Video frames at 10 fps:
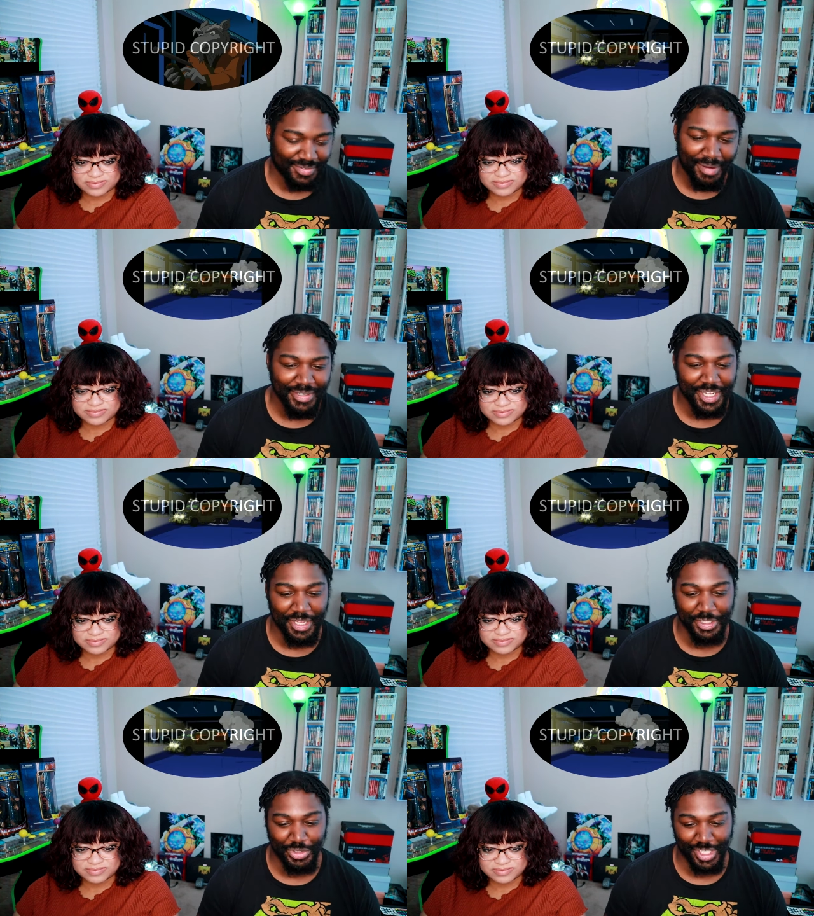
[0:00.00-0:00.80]
Speaker 1: Why would
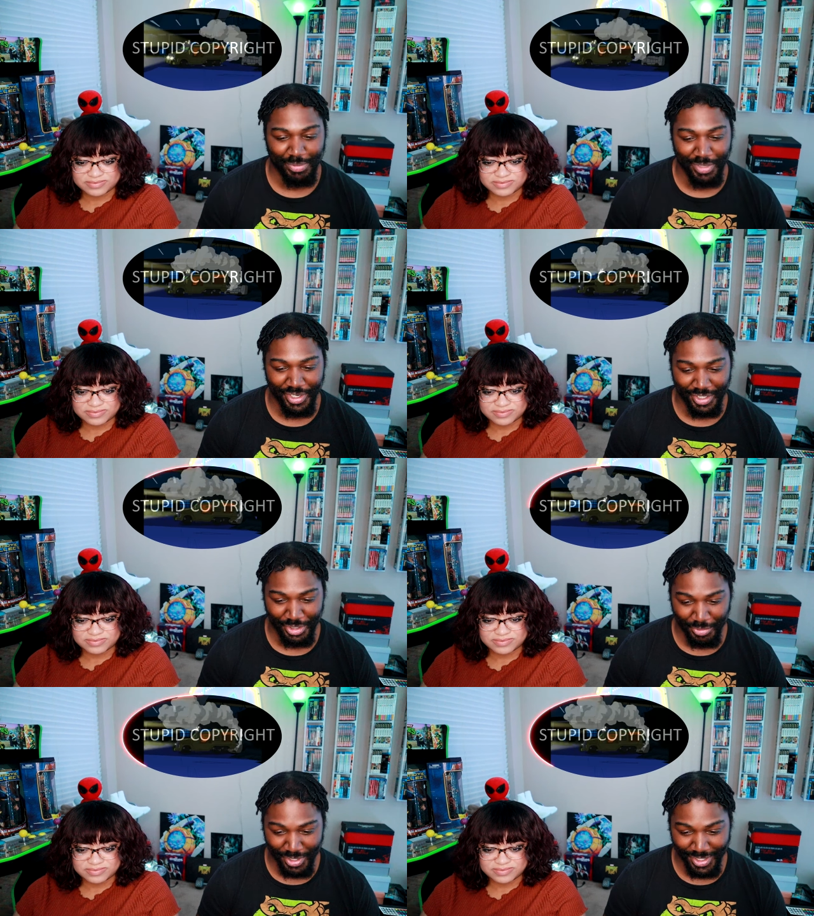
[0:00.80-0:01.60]
y'all even trust Splinter
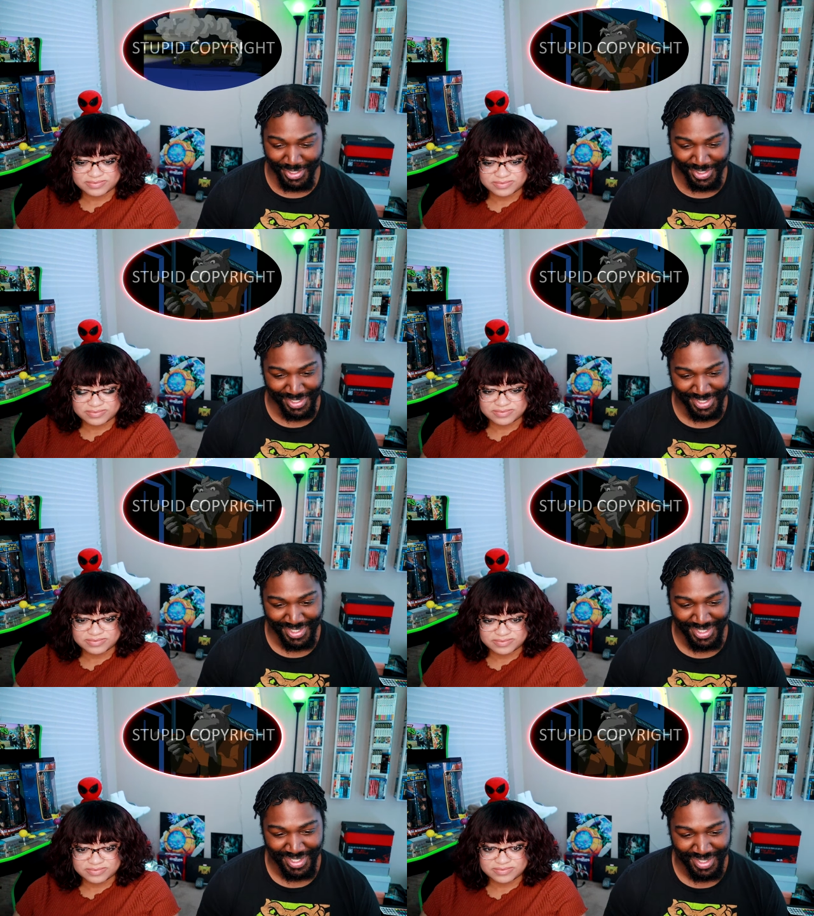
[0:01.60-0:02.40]
to do this?
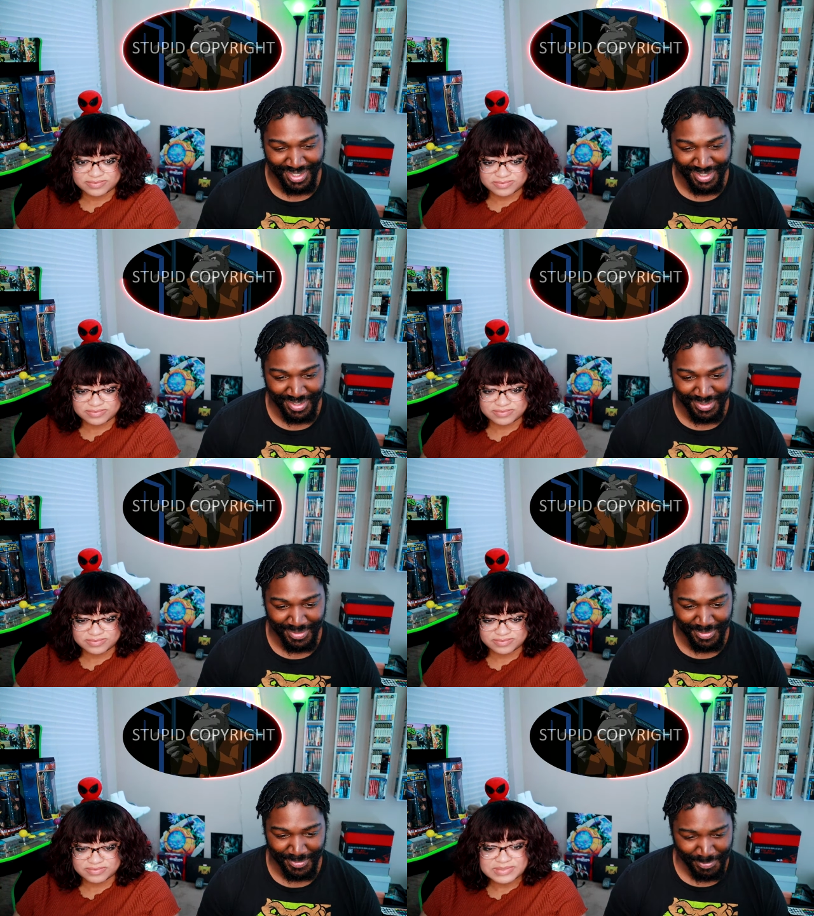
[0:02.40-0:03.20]

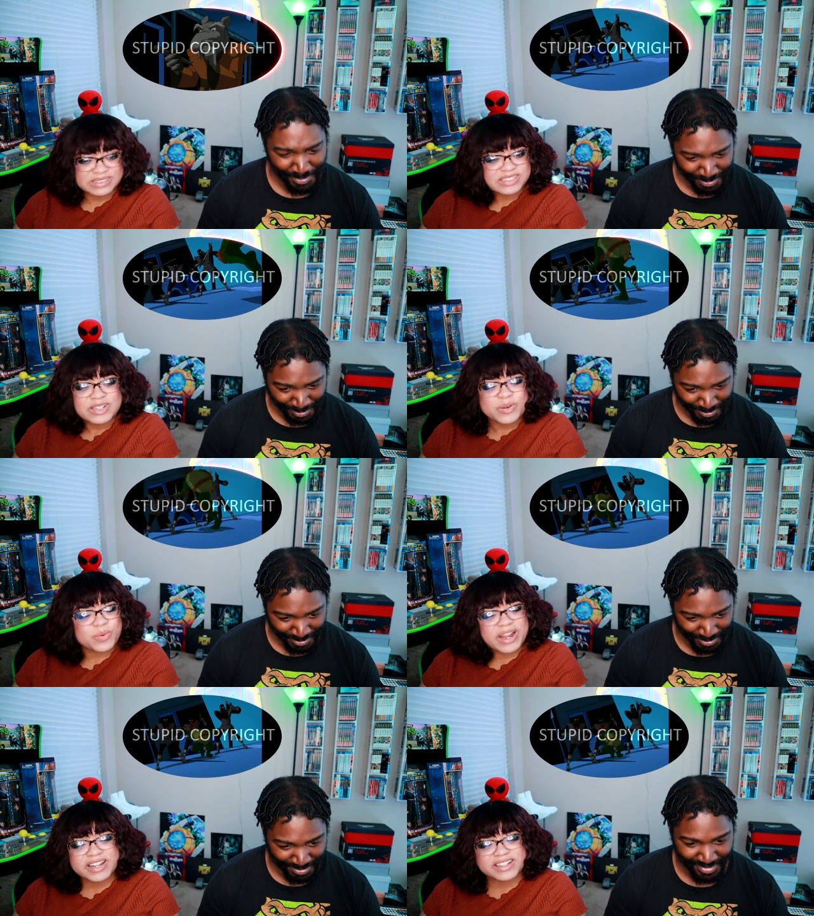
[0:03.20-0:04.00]

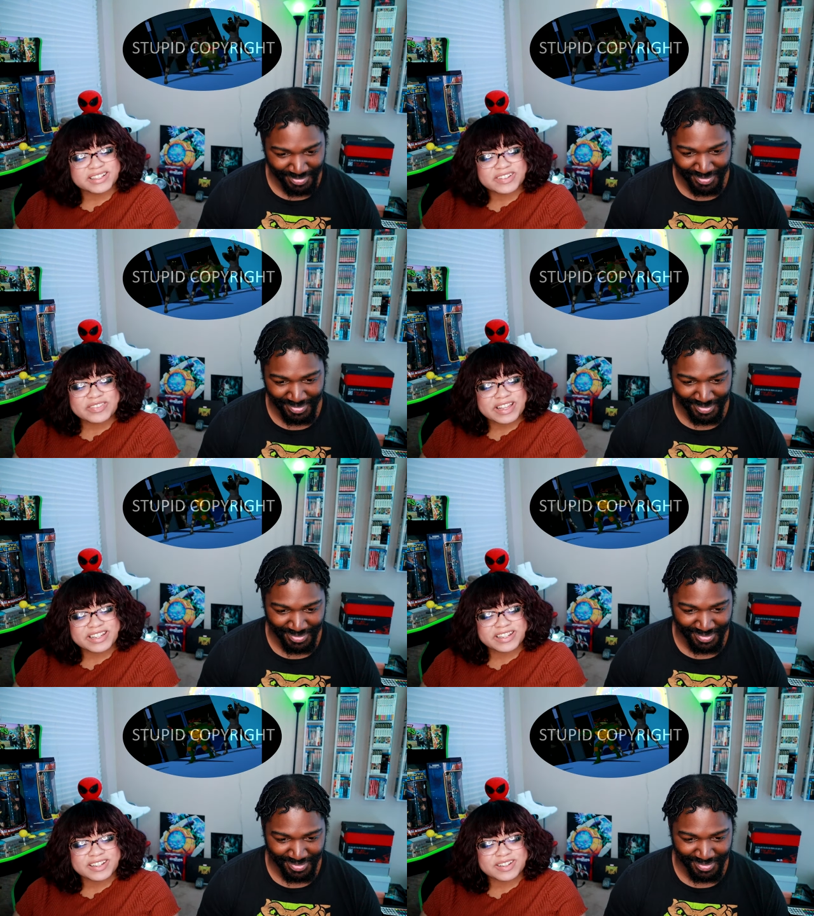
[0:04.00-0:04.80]
Speaker 2: Right? I'm
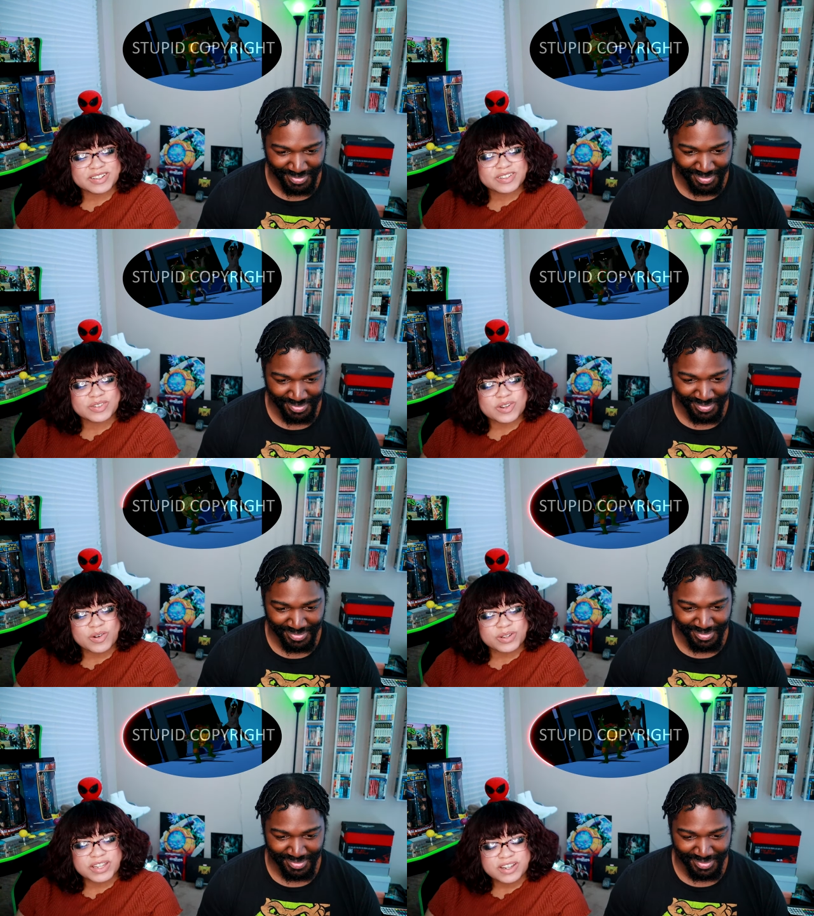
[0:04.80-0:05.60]
like, you
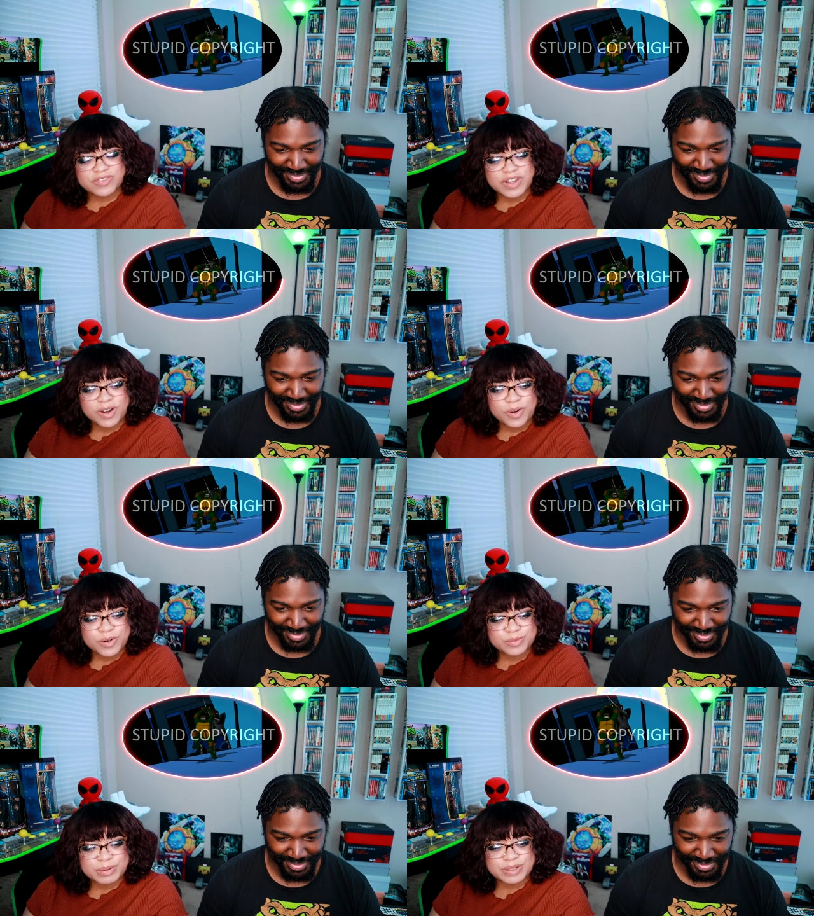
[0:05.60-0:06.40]
gonna give the
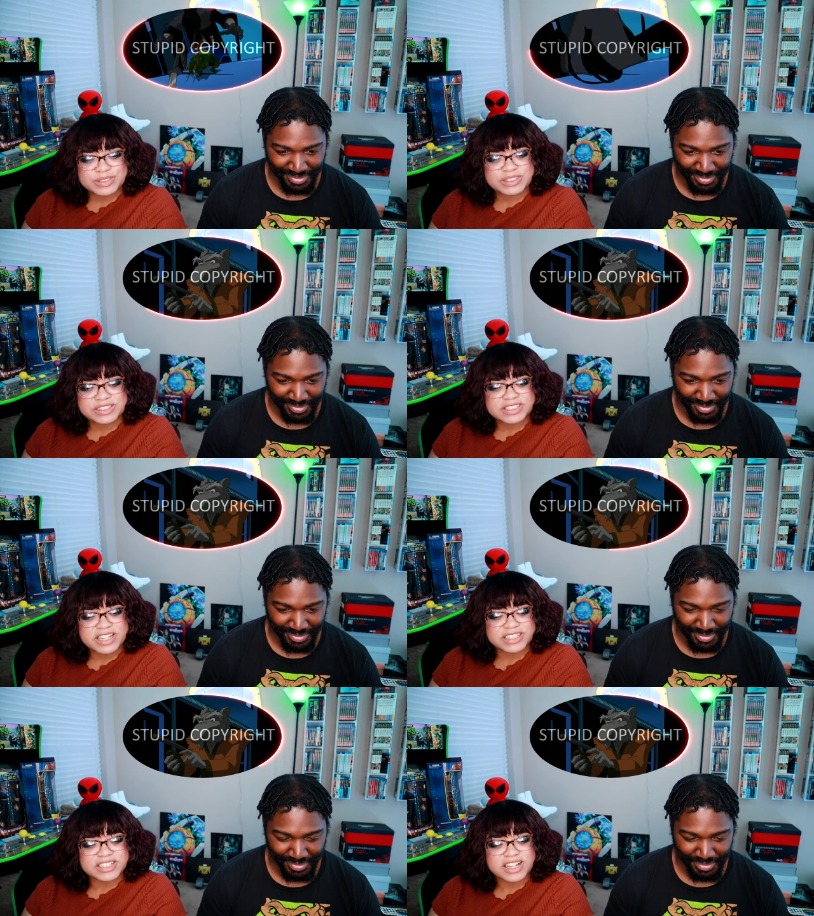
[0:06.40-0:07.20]
old person the
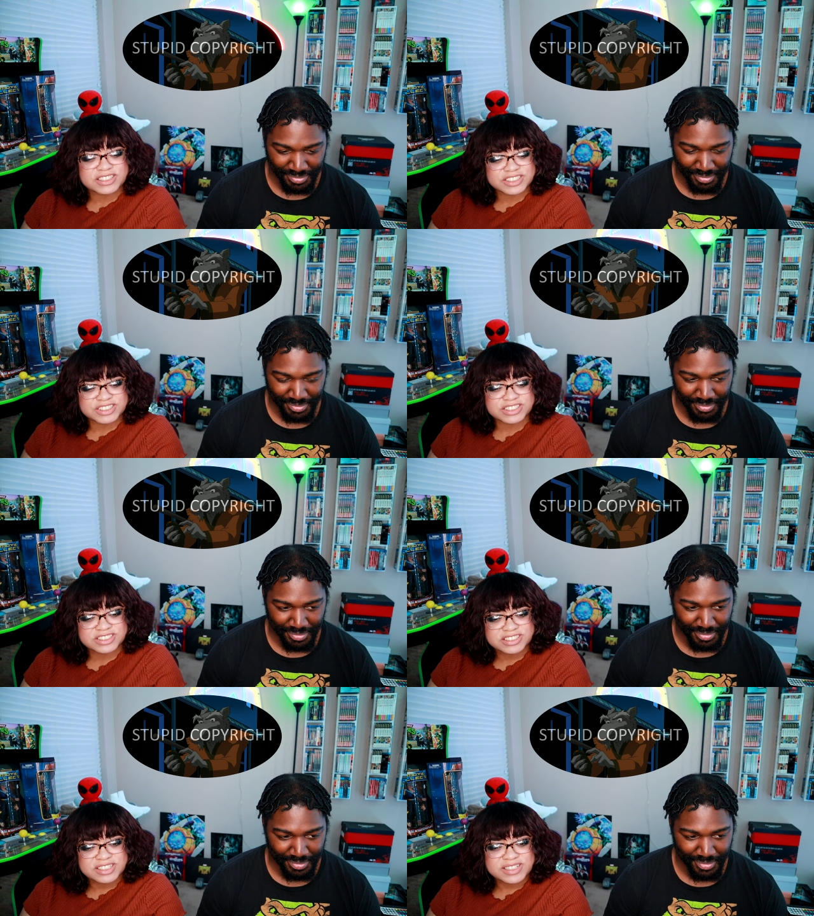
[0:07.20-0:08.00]
technology.
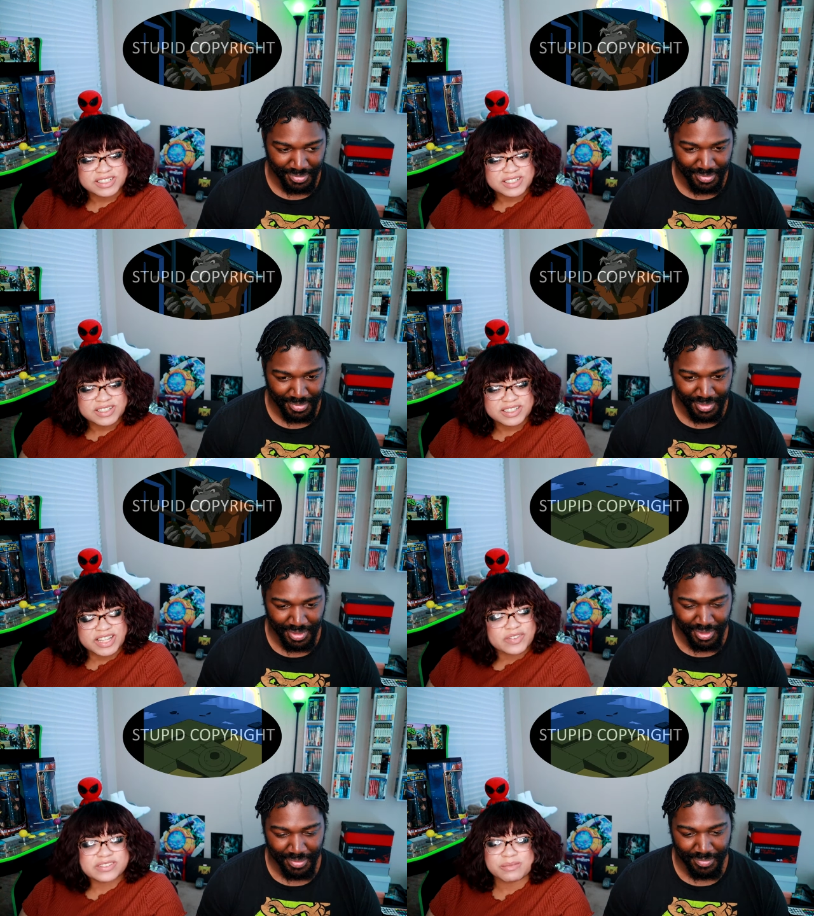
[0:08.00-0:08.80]

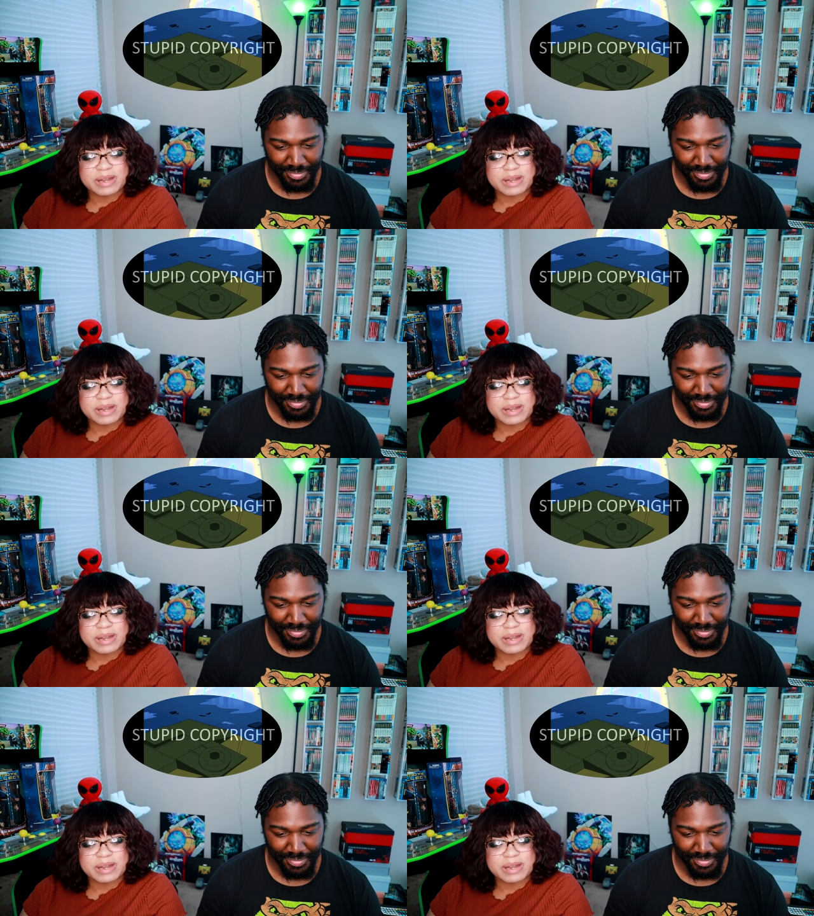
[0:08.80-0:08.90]
Give it to